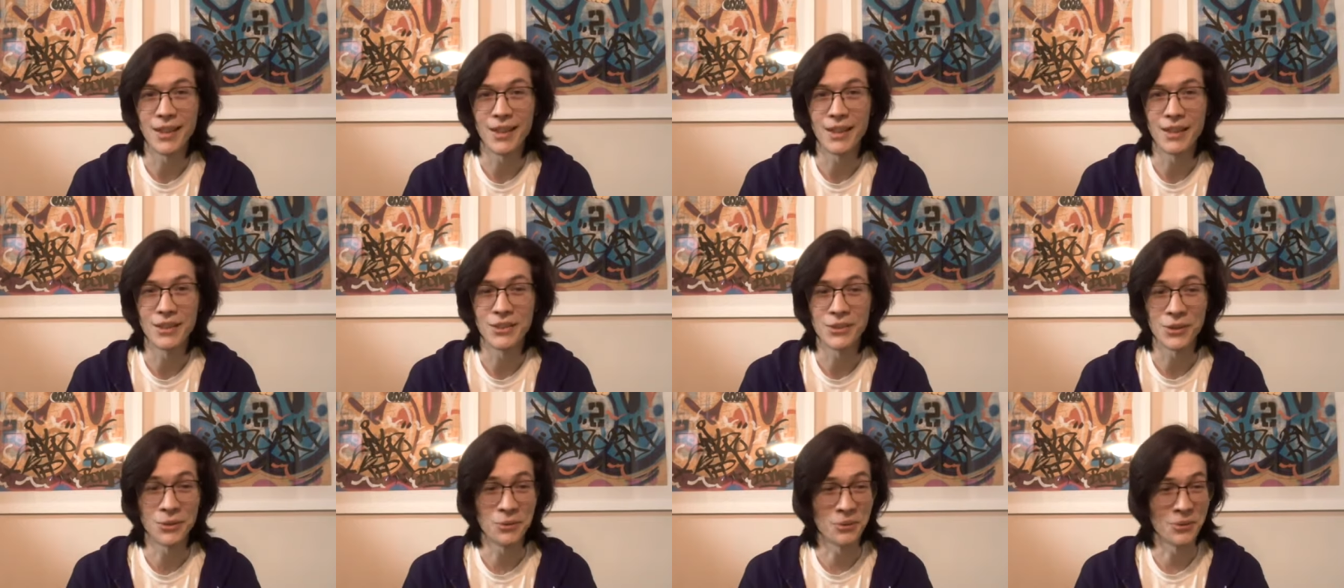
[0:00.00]

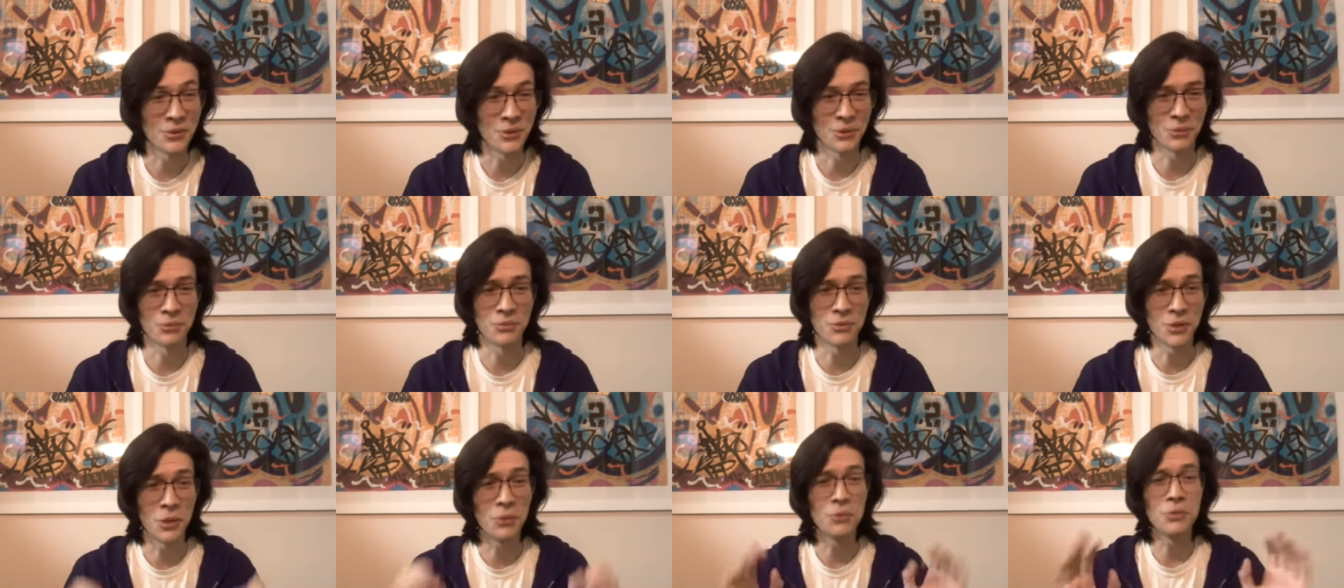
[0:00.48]

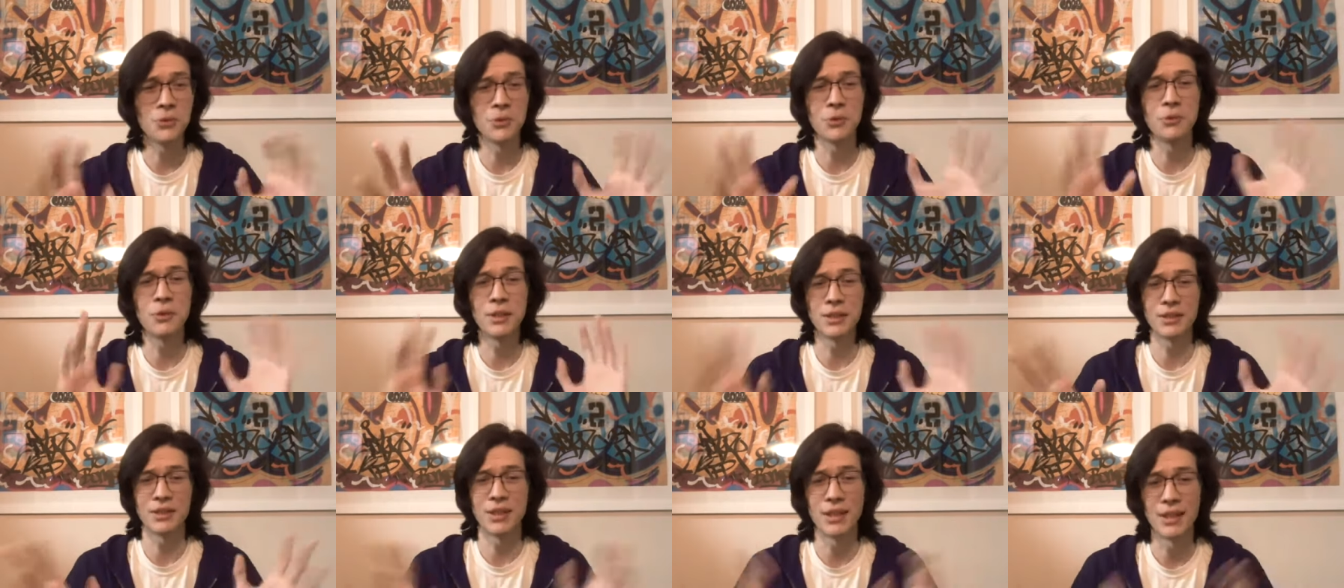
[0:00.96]
So don't do
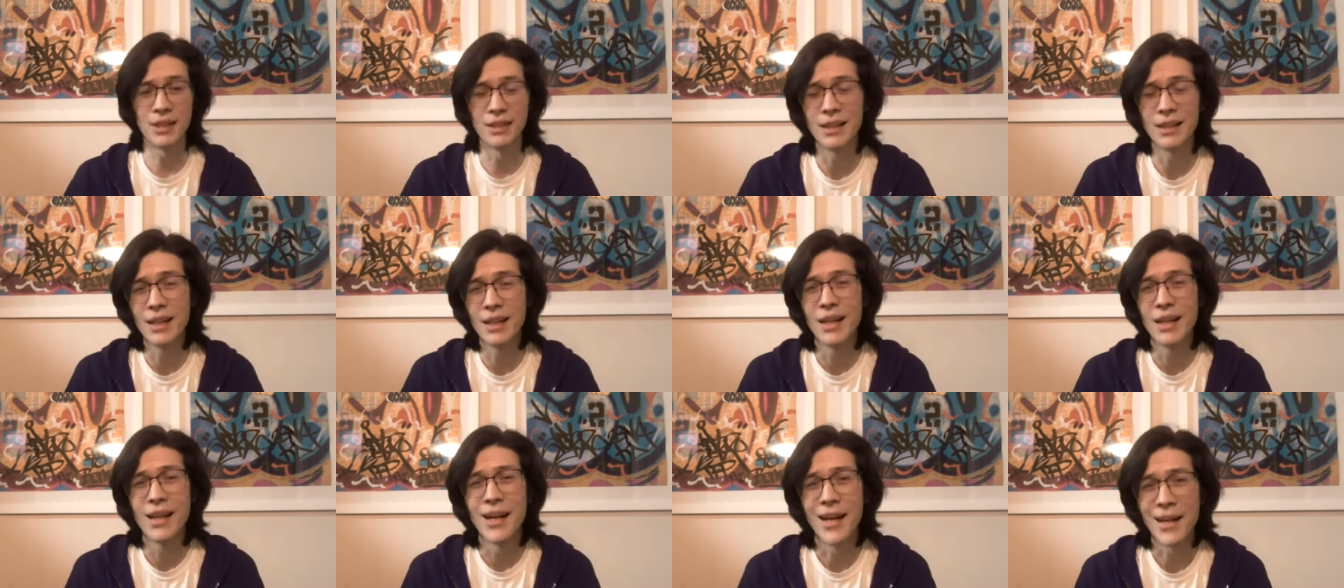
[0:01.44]
this in
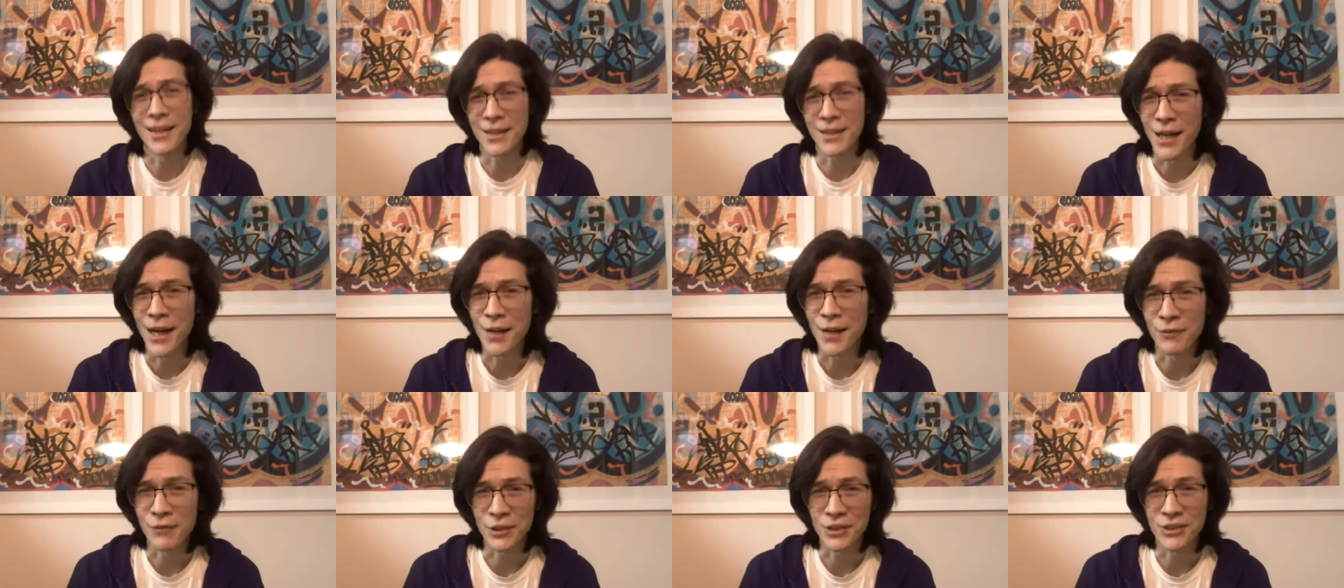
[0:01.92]
a
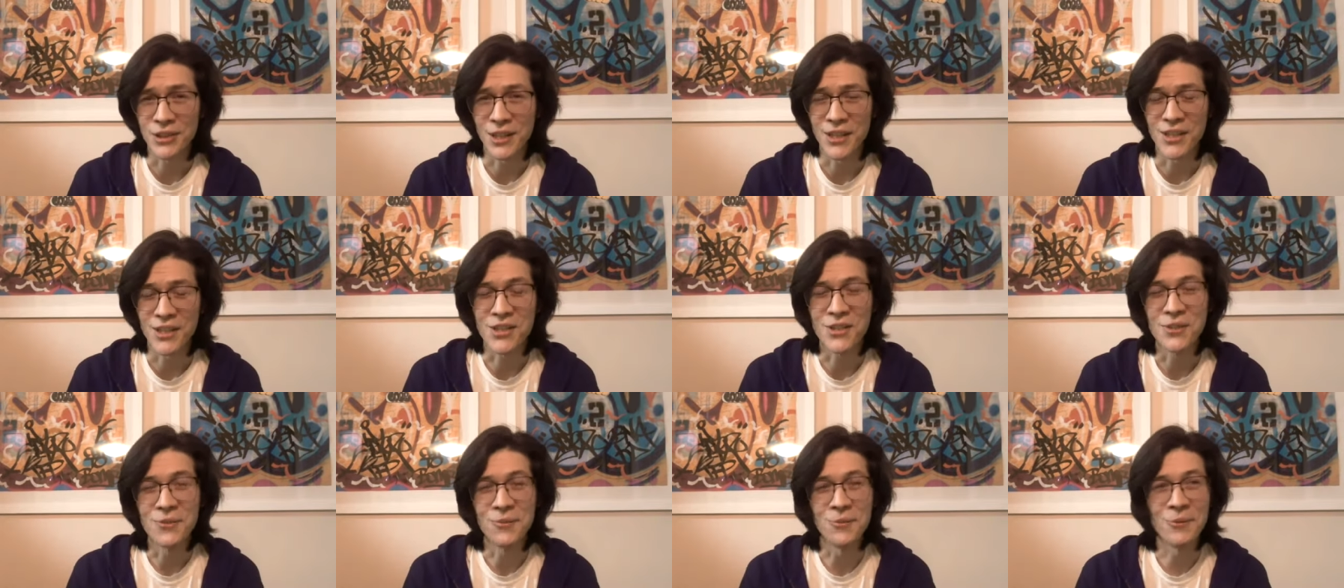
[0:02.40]

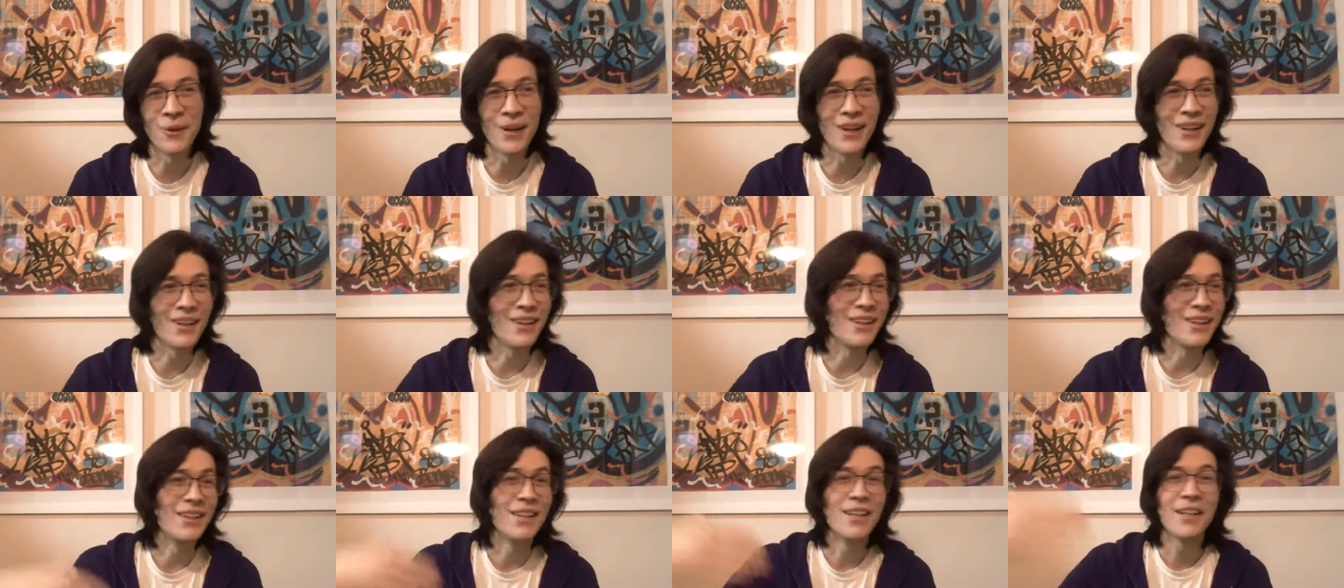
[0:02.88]
conversation
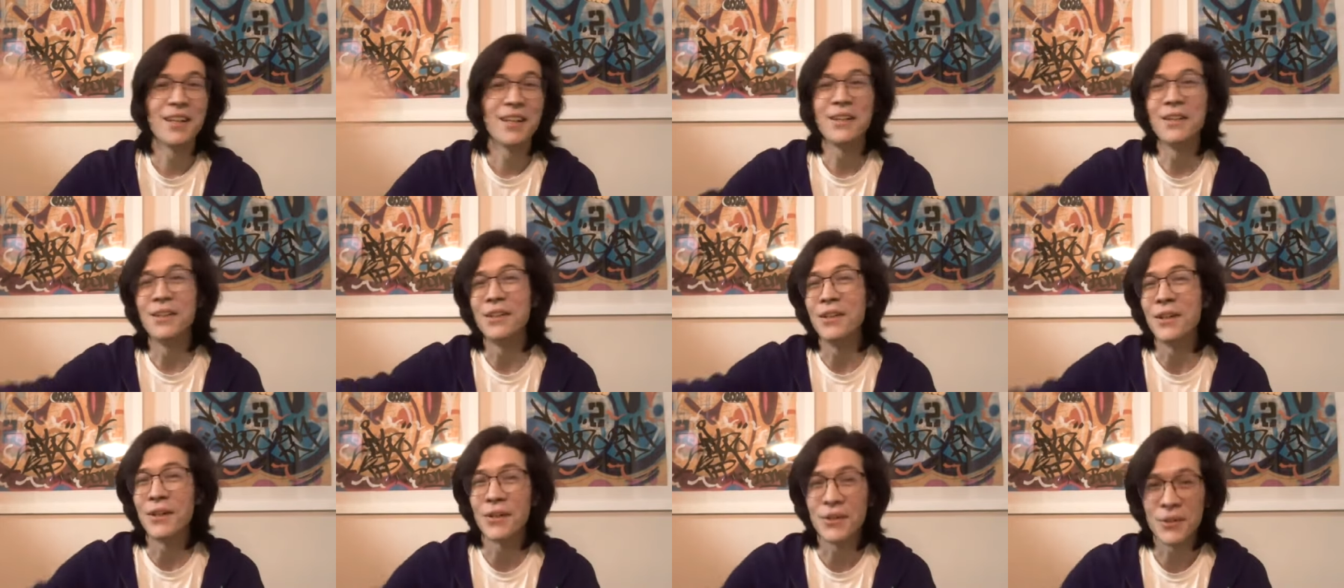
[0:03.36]
where
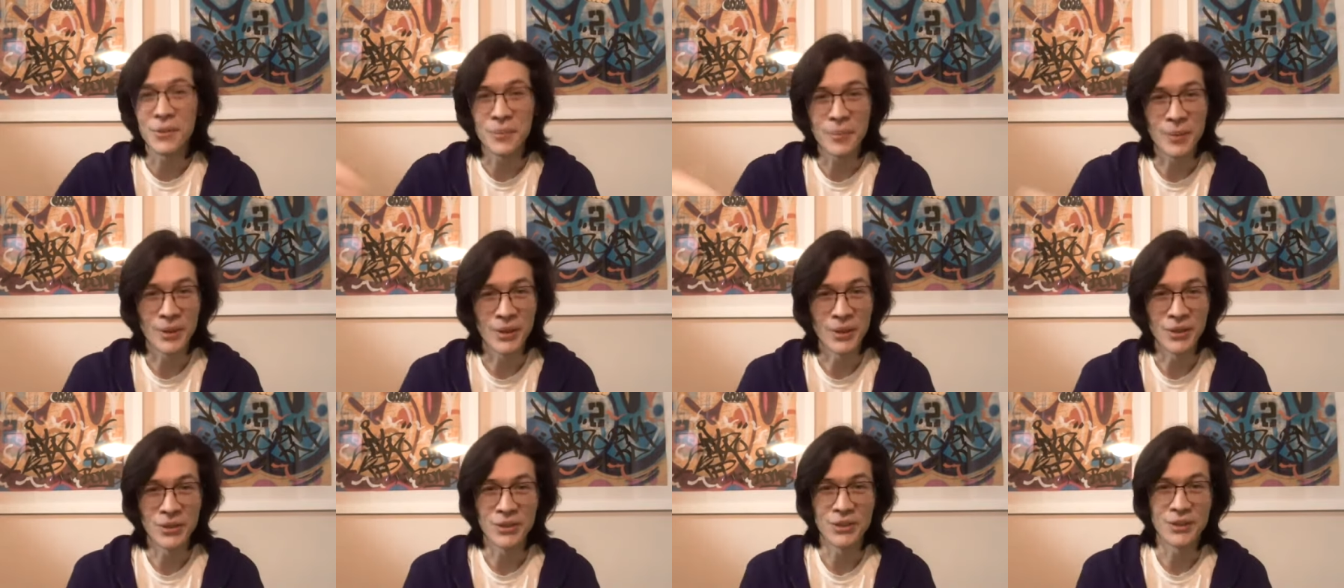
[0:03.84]
the other
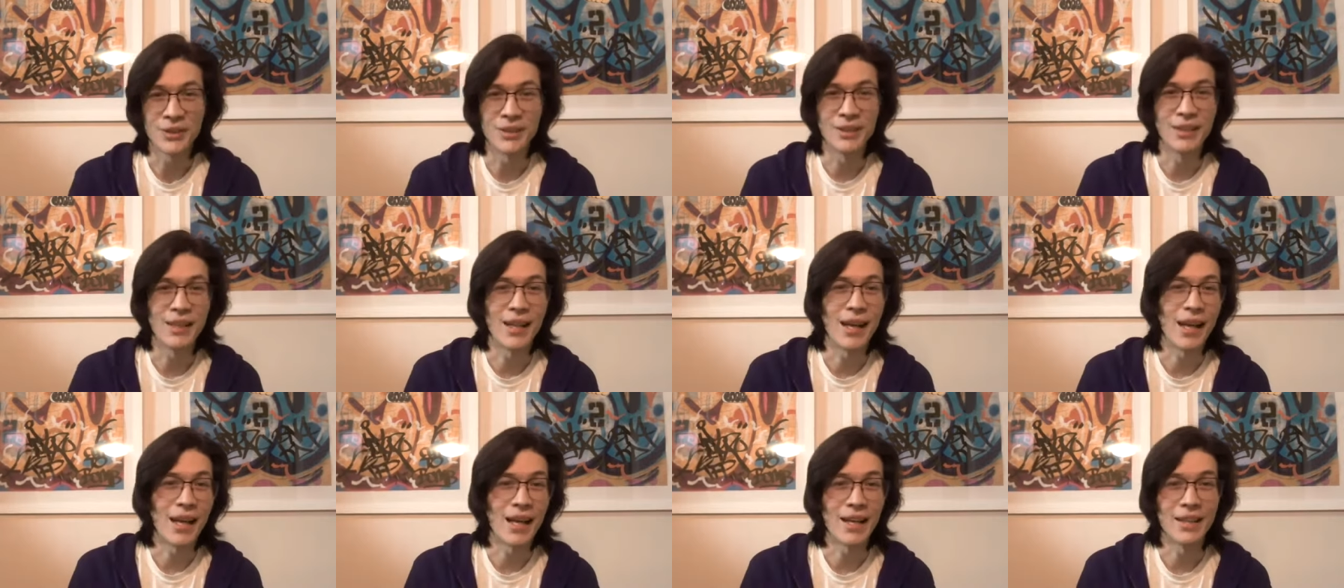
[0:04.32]
person
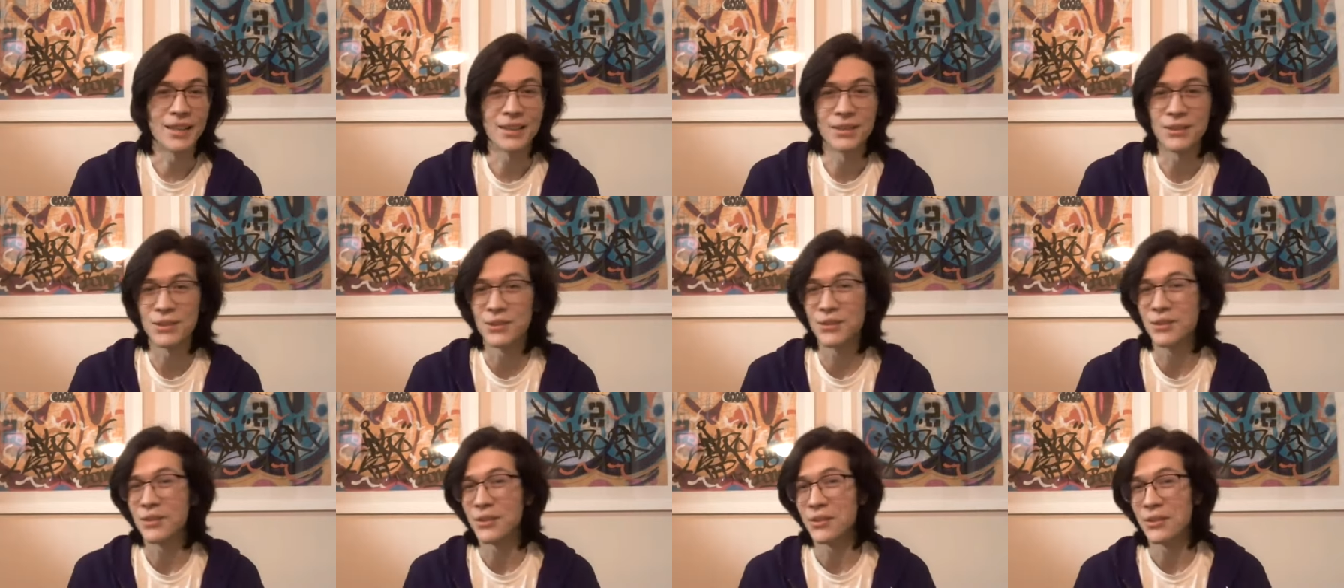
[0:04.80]

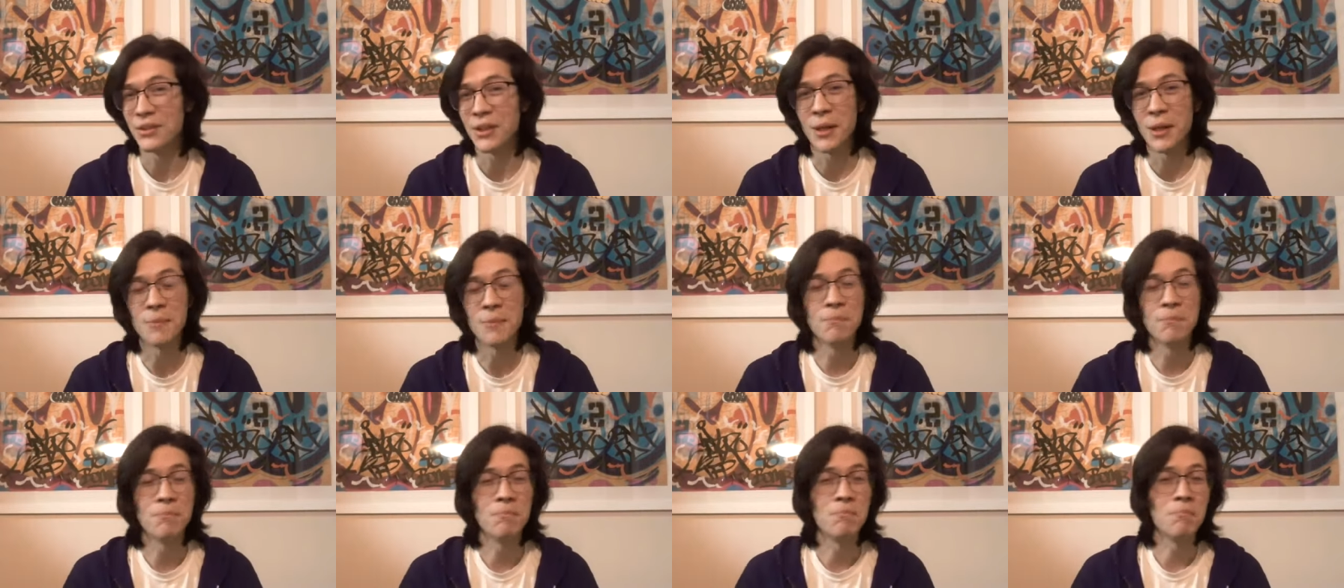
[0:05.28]
has
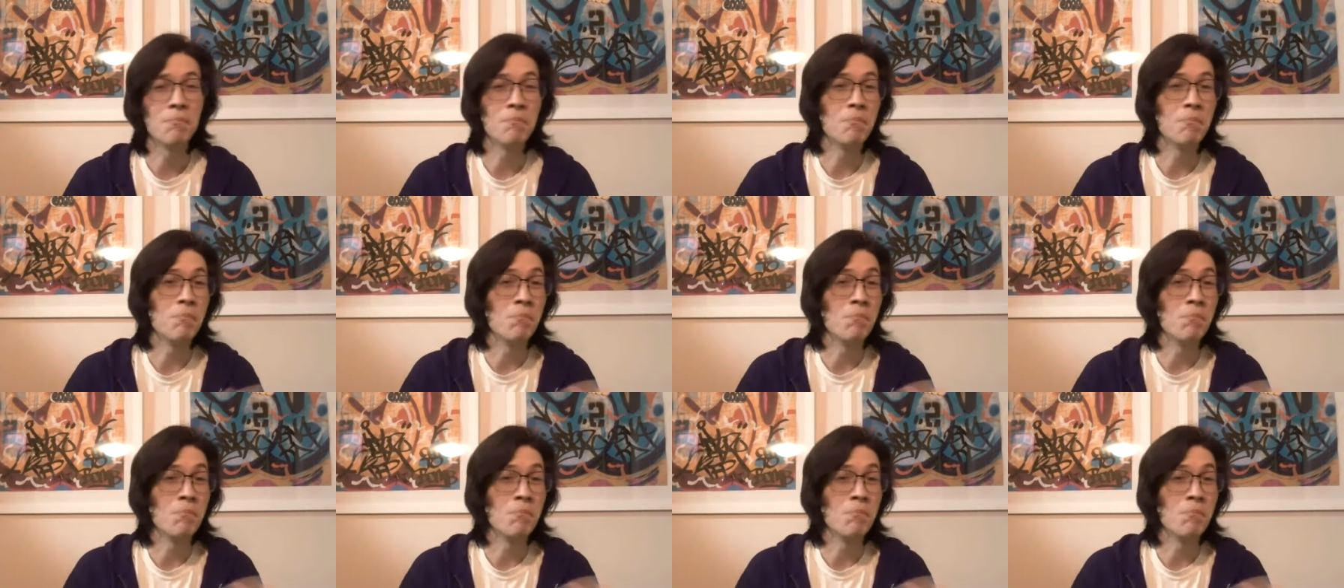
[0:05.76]
some